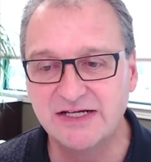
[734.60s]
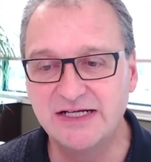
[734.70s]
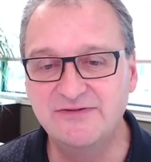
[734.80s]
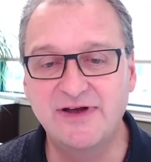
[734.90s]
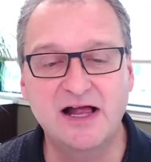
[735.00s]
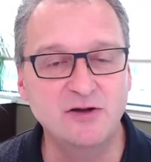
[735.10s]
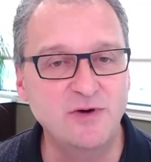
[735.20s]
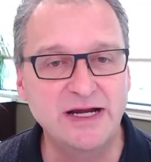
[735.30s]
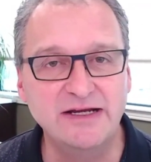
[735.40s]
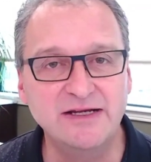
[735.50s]

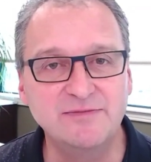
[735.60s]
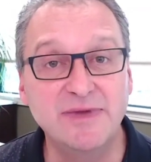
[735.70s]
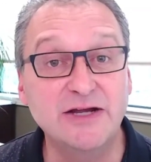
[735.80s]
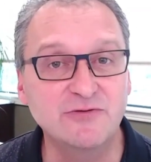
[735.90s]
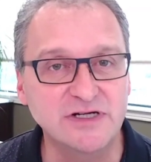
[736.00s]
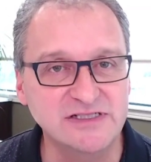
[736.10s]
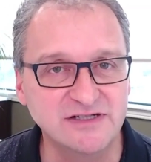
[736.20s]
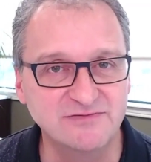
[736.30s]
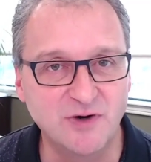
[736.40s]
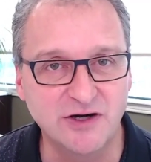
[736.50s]
evaluating metrics
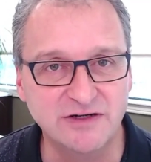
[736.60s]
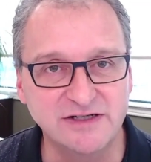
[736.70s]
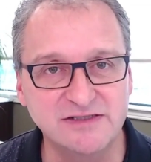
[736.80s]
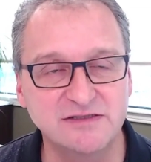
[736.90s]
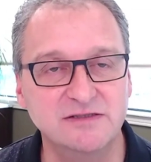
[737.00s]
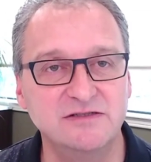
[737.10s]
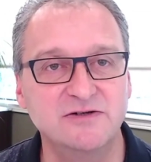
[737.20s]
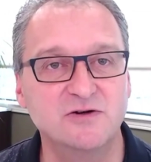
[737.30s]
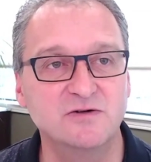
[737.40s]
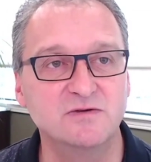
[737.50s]
of markets,
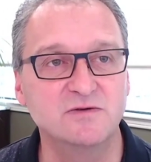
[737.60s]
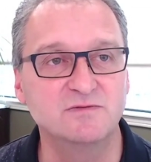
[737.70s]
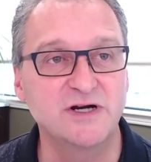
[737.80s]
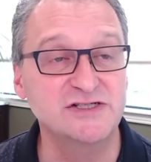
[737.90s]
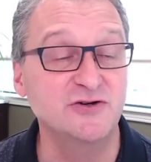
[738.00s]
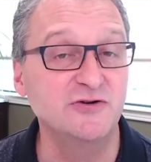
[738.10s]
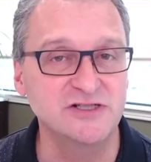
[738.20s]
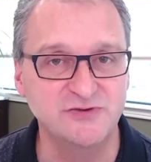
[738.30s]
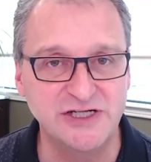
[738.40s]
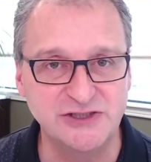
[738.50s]
price to
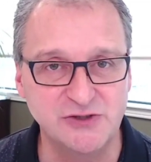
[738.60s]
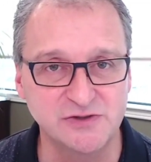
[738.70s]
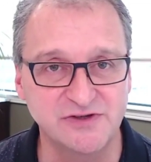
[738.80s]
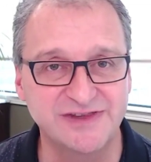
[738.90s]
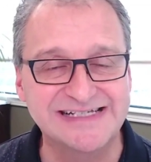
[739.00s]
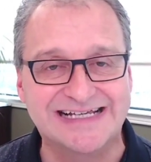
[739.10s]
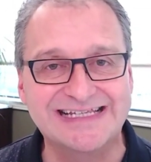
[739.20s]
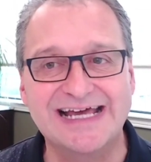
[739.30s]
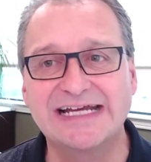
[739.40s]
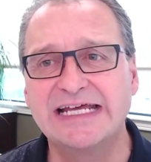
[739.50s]
earnings ratios and things
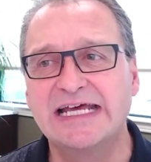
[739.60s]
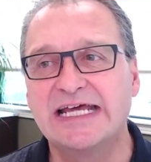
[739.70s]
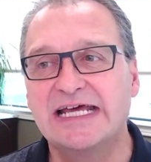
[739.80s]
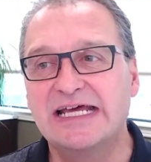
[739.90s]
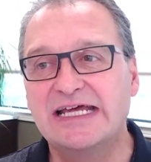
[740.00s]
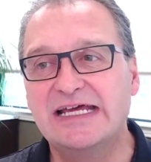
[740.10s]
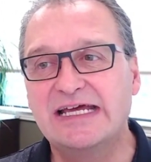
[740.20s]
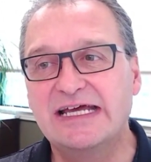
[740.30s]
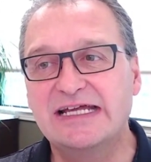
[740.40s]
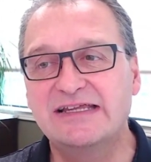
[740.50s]
like that,
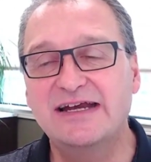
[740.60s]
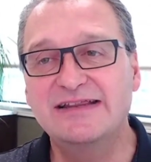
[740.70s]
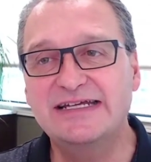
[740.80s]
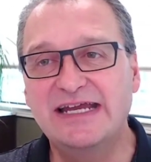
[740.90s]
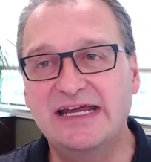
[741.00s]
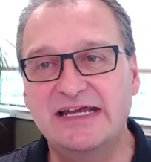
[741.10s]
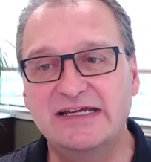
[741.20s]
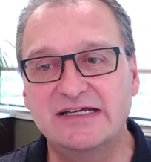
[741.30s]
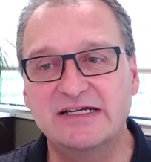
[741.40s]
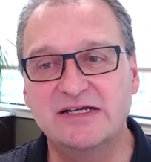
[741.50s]
at the end of the
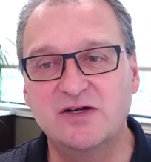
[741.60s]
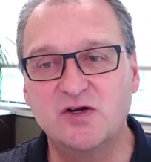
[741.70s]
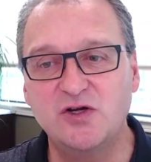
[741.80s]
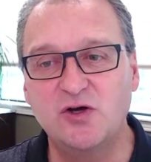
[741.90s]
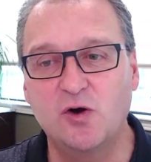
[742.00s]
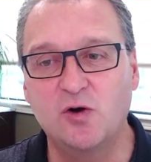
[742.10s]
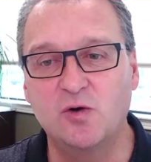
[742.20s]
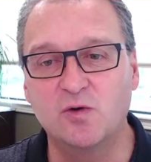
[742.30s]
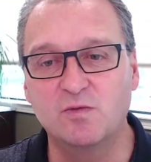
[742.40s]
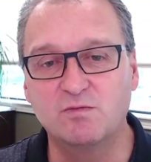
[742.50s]
day,
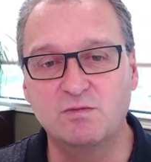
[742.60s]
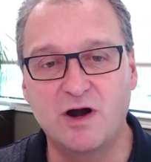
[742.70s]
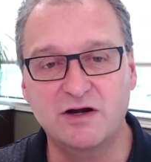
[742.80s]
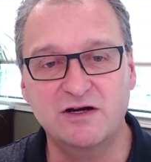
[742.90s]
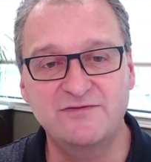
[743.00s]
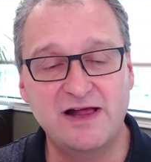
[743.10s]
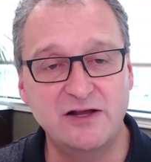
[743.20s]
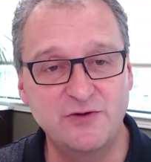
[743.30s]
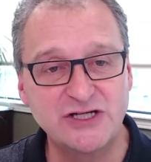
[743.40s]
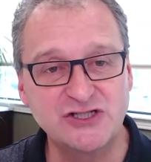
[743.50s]
market
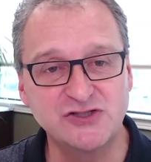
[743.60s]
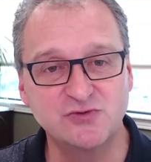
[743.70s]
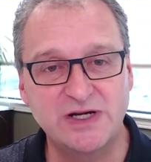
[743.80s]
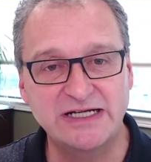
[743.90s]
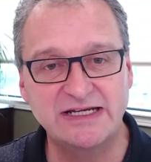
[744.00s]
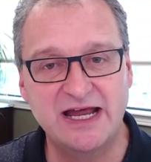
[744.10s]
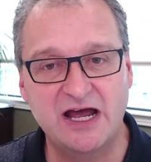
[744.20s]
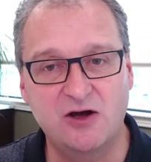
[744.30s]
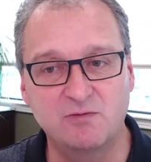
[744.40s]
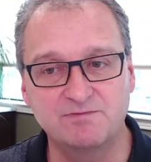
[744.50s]
valuations right
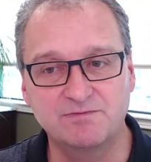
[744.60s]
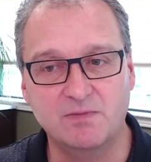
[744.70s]
now,